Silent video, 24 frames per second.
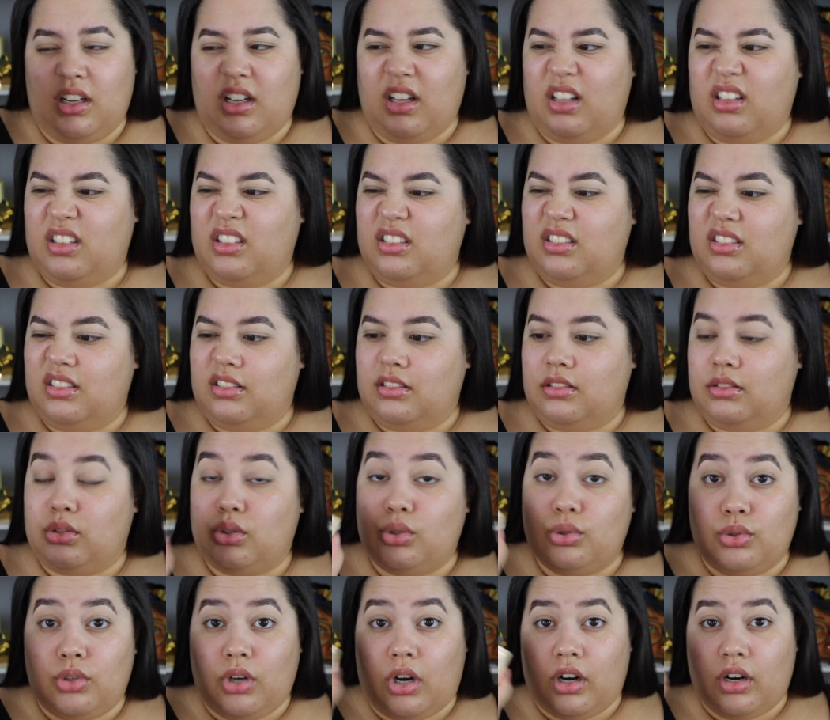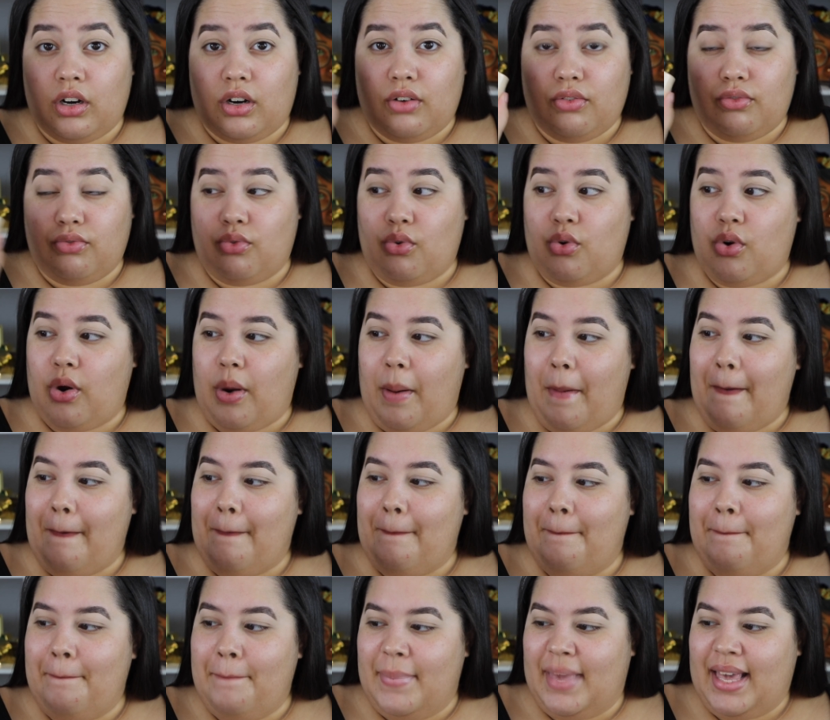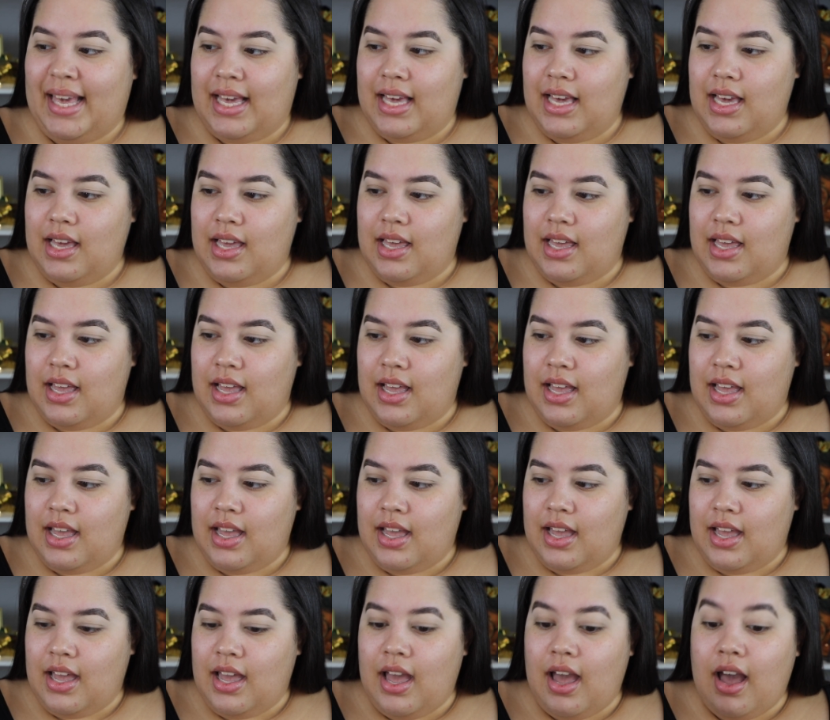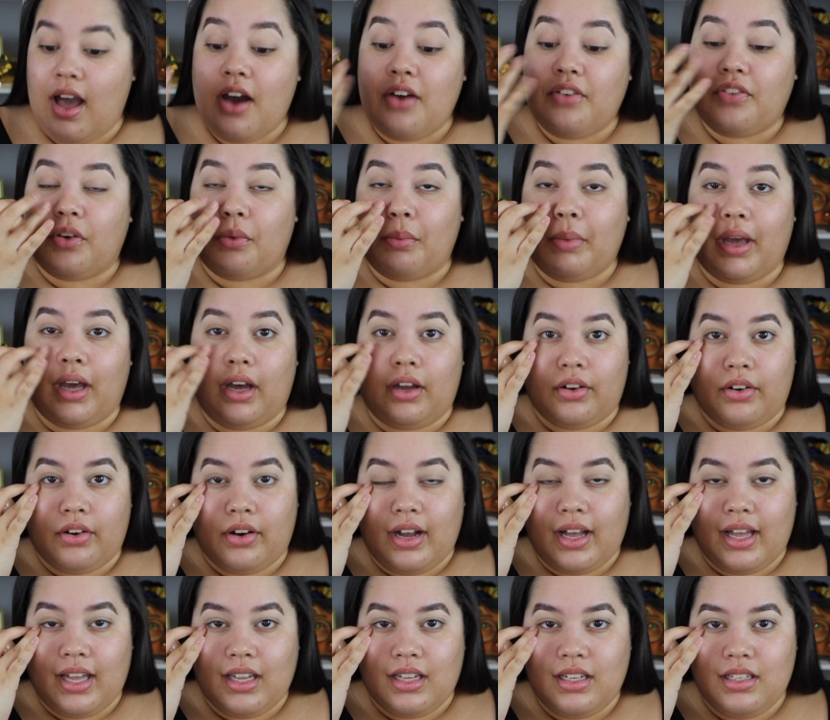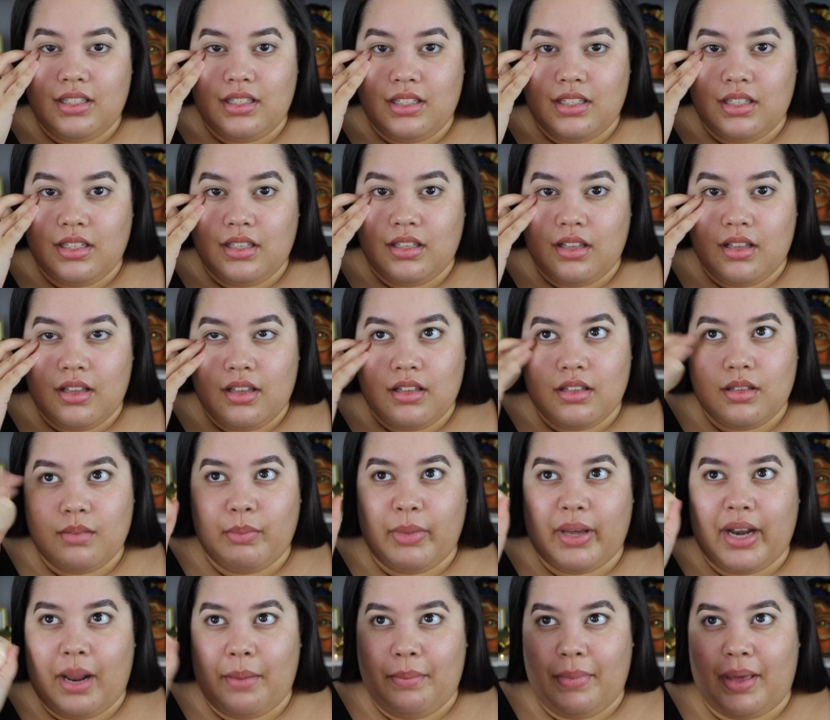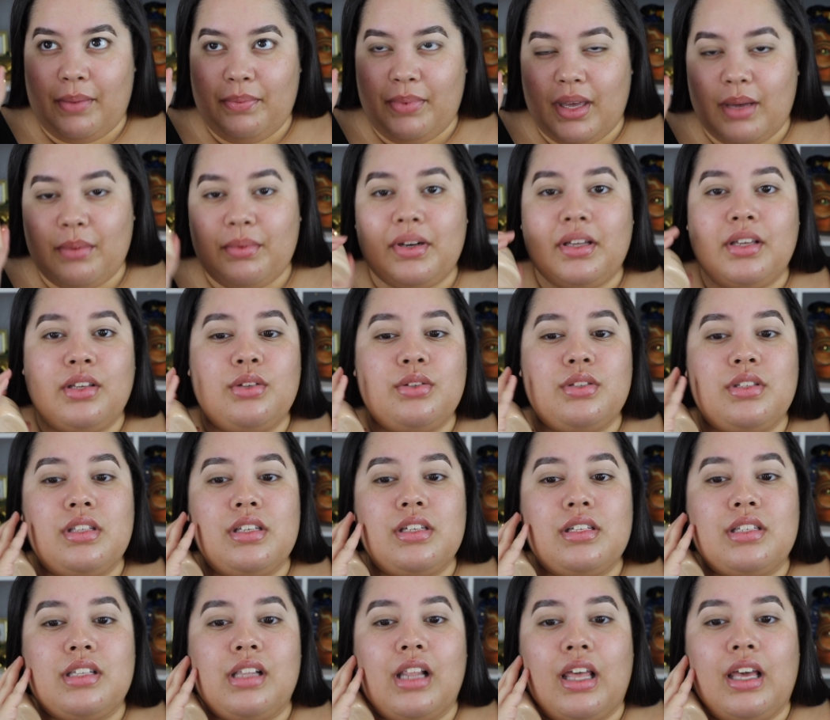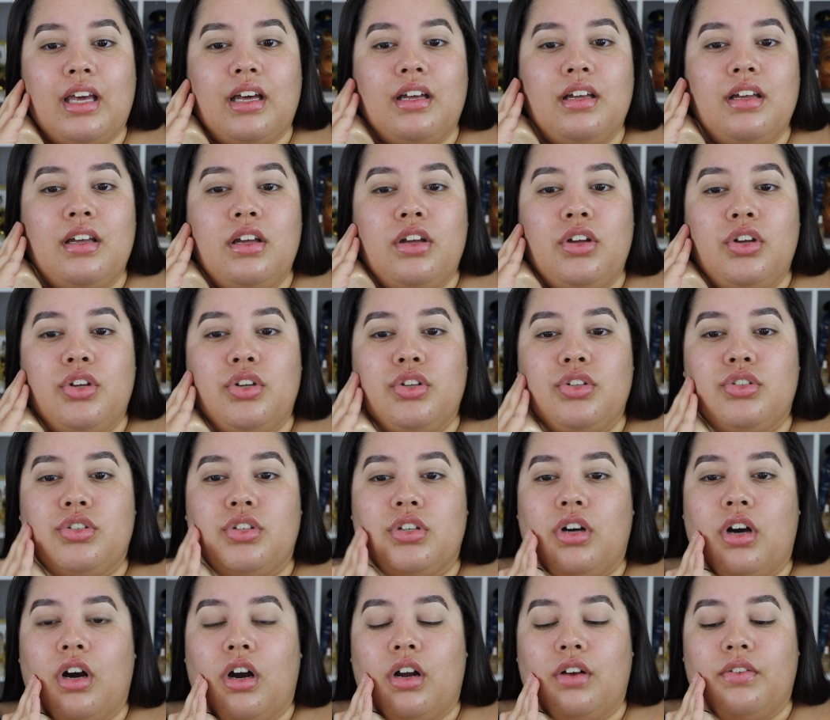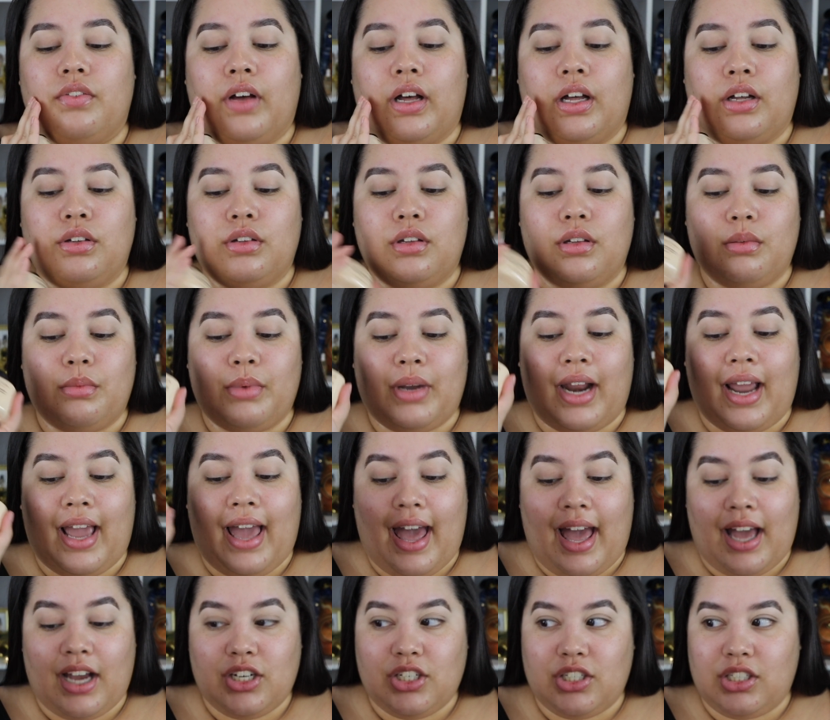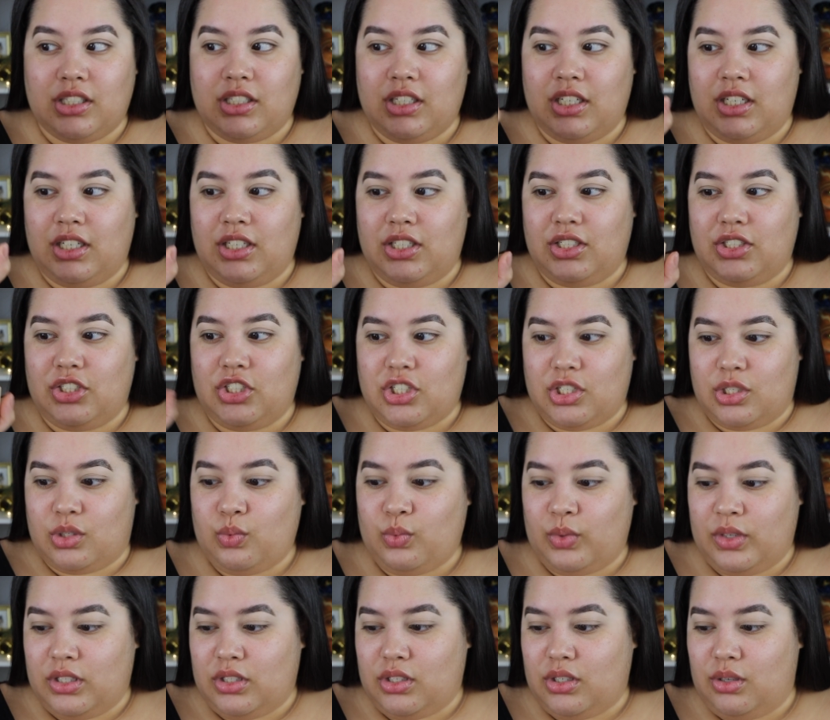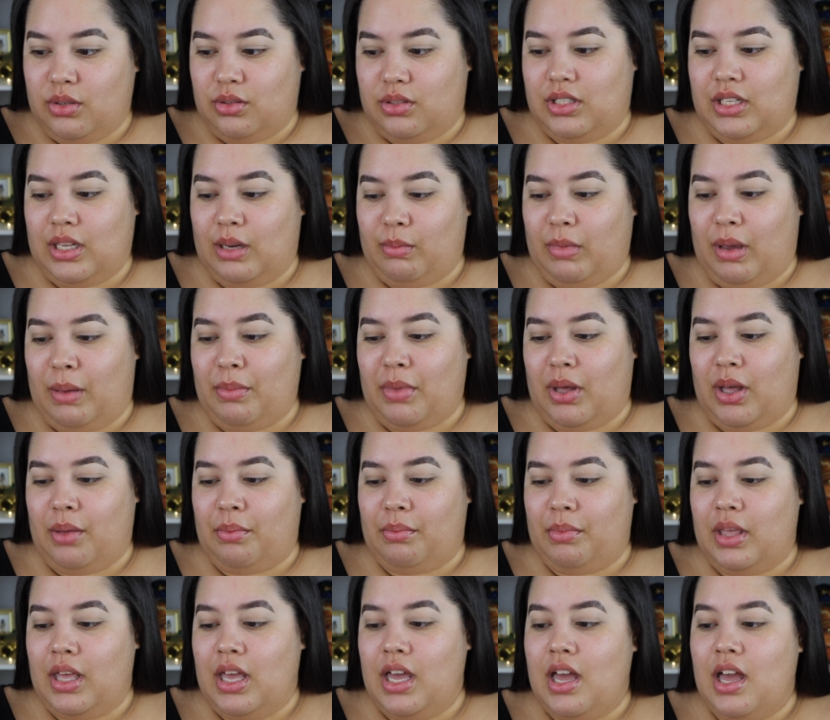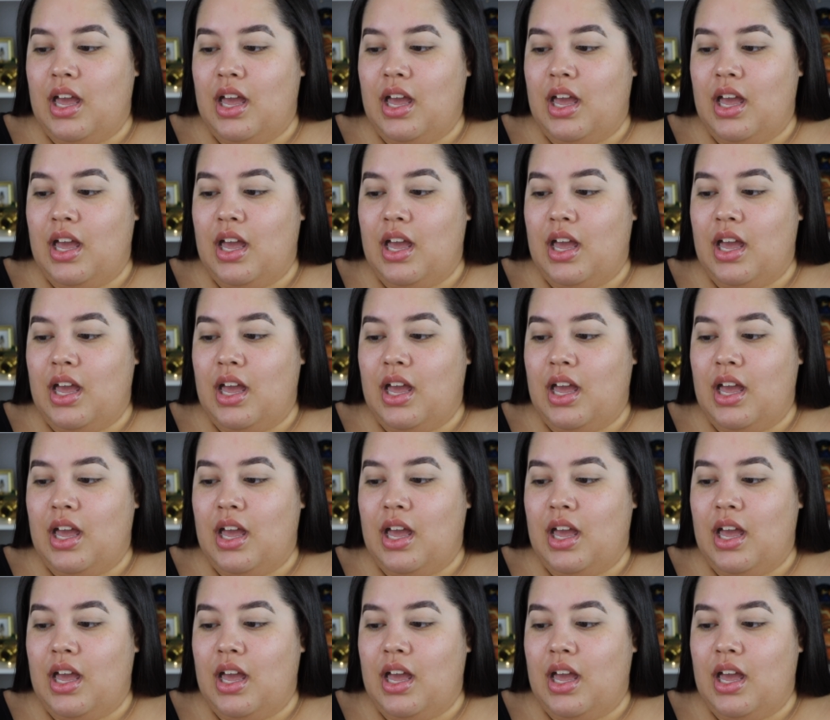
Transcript: a little too dark for me, for my under eyes, but I might be able to use this like to carve out. But I actually just went to go send my mom